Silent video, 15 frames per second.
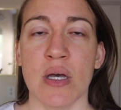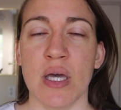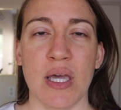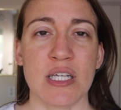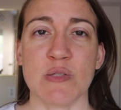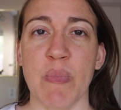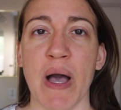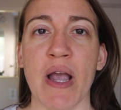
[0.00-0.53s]

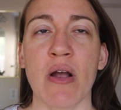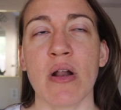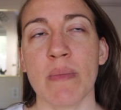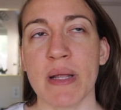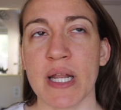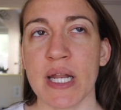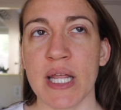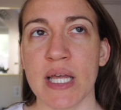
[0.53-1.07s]
expired. I
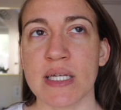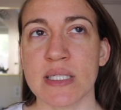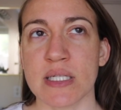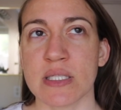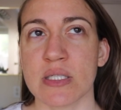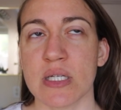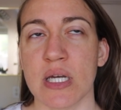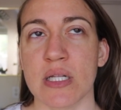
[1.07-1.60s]
mean, it
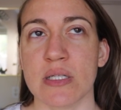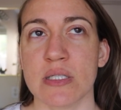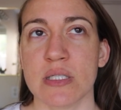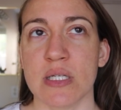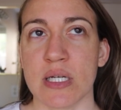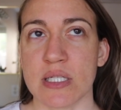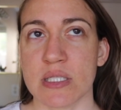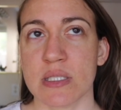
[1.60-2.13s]
is.
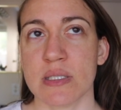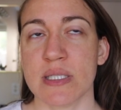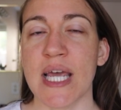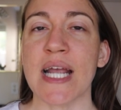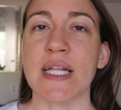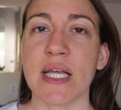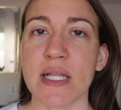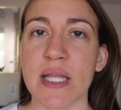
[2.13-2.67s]
It's
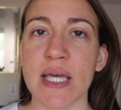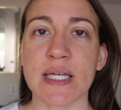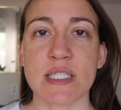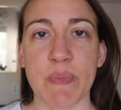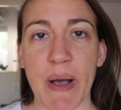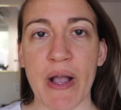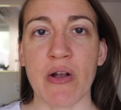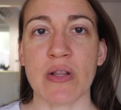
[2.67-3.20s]
technically
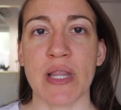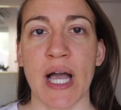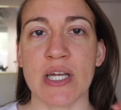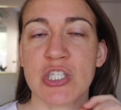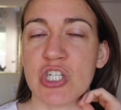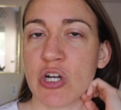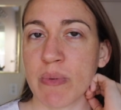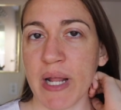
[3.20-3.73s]
expired
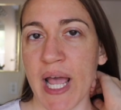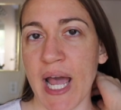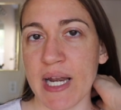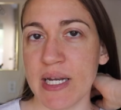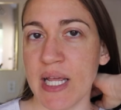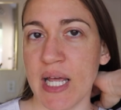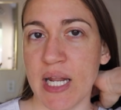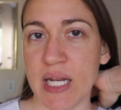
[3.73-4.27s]
last year, but I
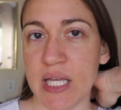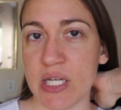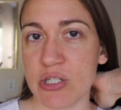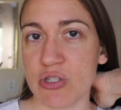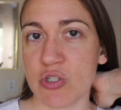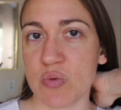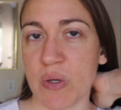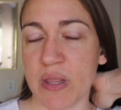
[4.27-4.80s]
hadn't had any
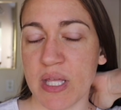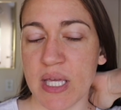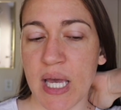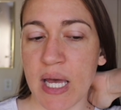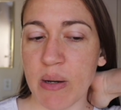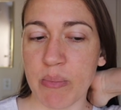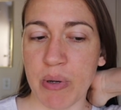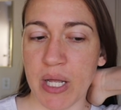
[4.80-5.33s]
issues with it
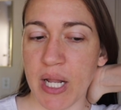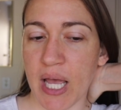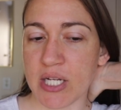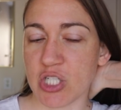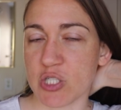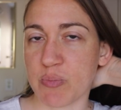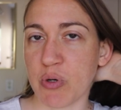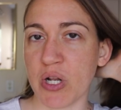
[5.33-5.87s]
yet. But I
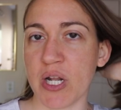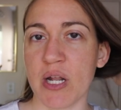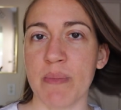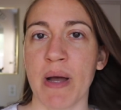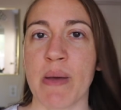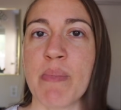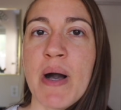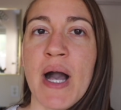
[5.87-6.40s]
just put it in
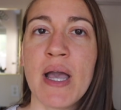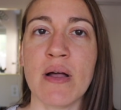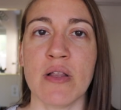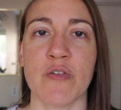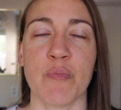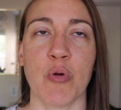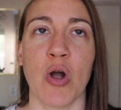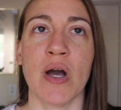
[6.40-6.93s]
my
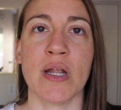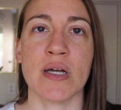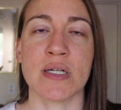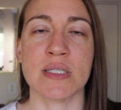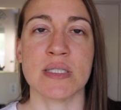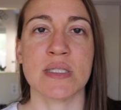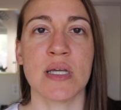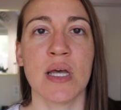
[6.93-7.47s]
pile of
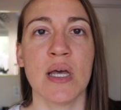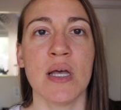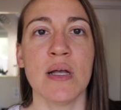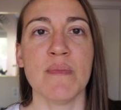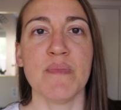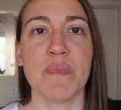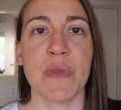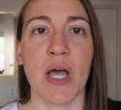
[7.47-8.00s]
products
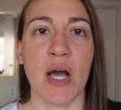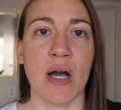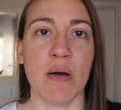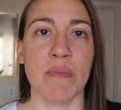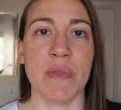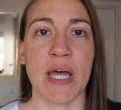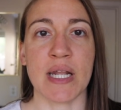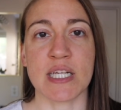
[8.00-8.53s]

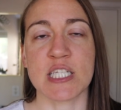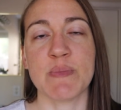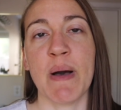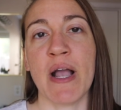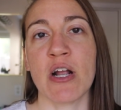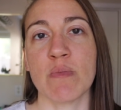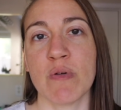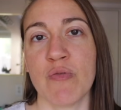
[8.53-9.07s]
that
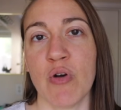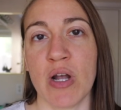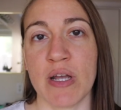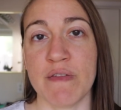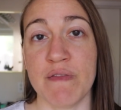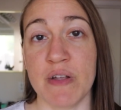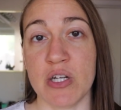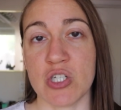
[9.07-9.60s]
expired before I
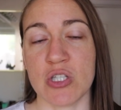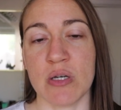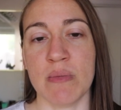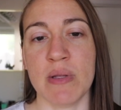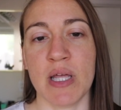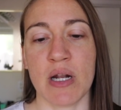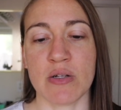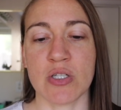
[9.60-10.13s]
could finish
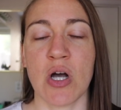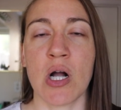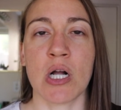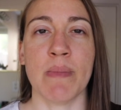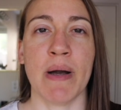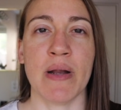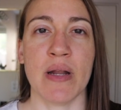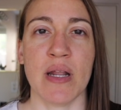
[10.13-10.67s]
them, and then I'll
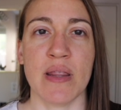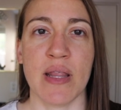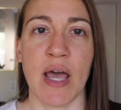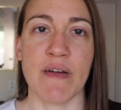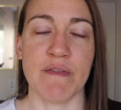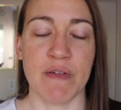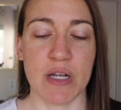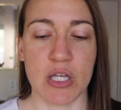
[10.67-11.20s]
talk about it in
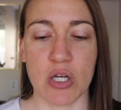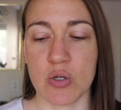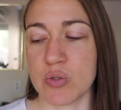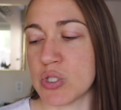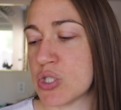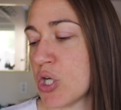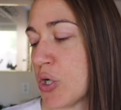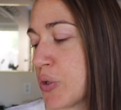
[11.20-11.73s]
that video.
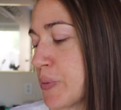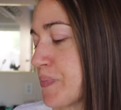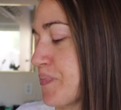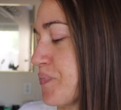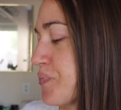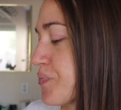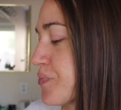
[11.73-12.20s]
So